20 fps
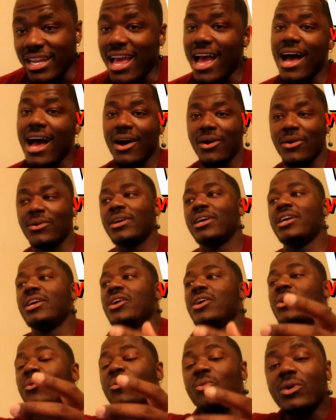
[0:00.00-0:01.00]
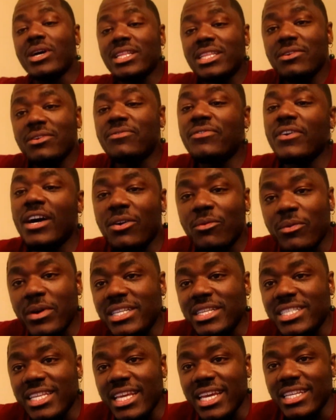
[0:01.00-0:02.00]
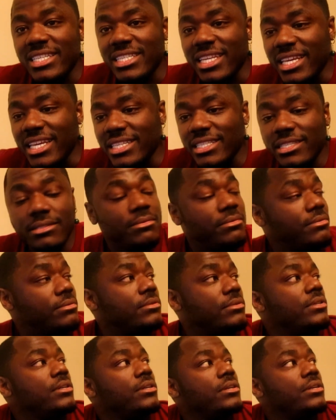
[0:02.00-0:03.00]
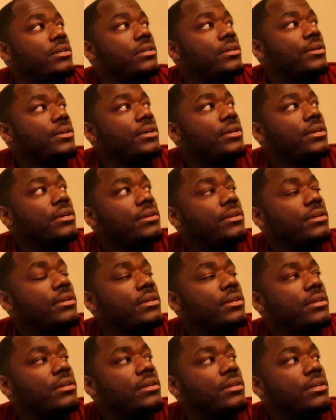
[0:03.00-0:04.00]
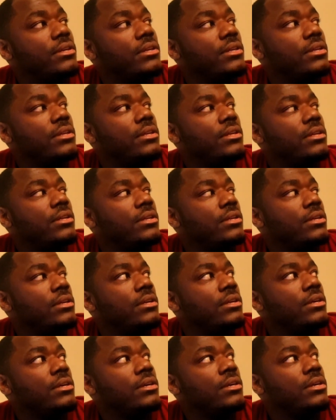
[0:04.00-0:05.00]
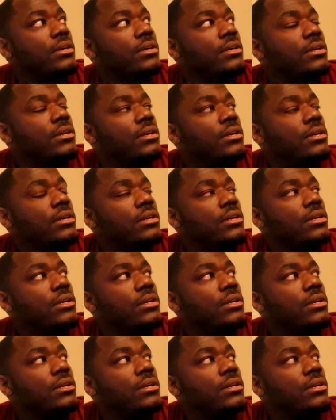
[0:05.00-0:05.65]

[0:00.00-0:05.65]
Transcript: Now, What the F Wednesdays is... Stop lying to the goddamn people. This ain't no damn Wednesday.